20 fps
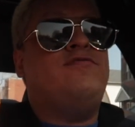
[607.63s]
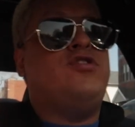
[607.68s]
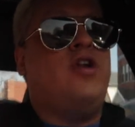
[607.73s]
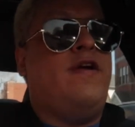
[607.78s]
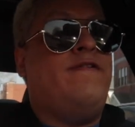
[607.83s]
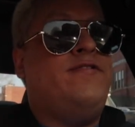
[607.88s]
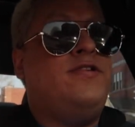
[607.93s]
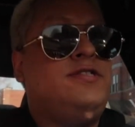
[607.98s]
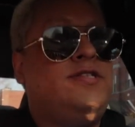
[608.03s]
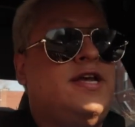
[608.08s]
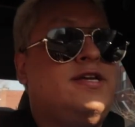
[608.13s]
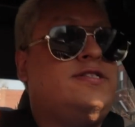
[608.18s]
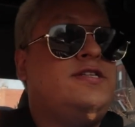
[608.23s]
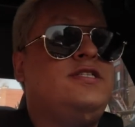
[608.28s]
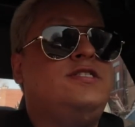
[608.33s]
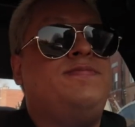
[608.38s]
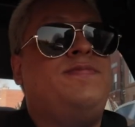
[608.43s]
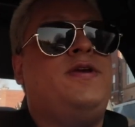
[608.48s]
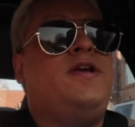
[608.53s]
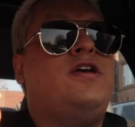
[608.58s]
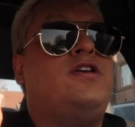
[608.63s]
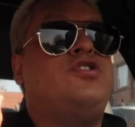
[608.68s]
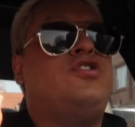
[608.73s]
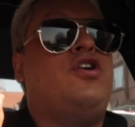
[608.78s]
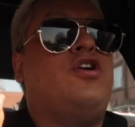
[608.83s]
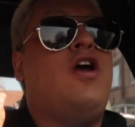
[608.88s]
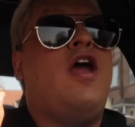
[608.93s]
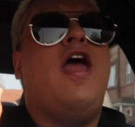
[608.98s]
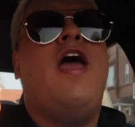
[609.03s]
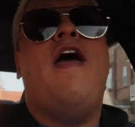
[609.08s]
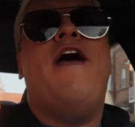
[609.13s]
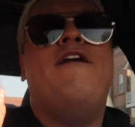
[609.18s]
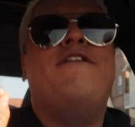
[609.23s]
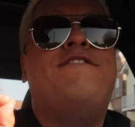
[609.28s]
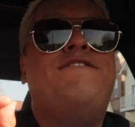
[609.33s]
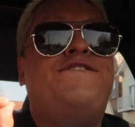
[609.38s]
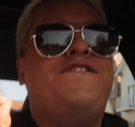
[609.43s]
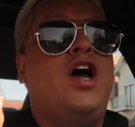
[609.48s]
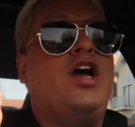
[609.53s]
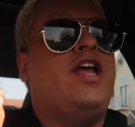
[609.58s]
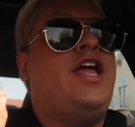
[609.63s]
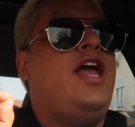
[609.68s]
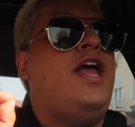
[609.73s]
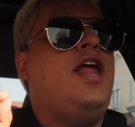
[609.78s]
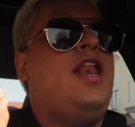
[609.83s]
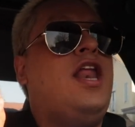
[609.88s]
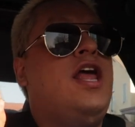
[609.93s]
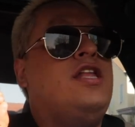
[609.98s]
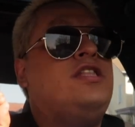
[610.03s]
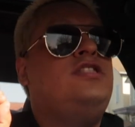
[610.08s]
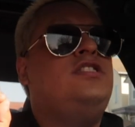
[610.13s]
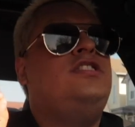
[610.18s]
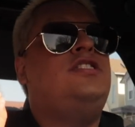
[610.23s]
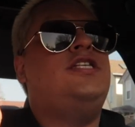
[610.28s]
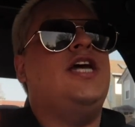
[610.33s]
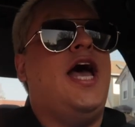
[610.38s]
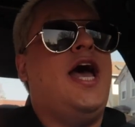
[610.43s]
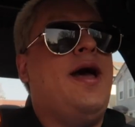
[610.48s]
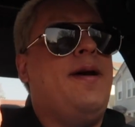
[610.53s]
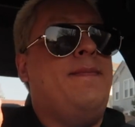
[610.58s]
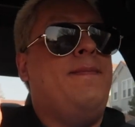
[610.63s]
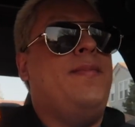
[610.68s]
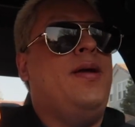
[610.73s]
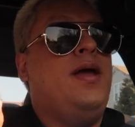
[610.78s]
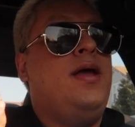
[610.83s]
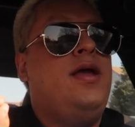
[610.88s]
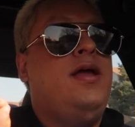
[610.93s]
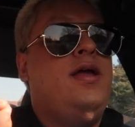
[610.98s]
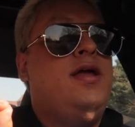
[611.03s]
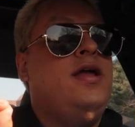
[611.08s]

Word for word: driver's license because they're fucking dumb.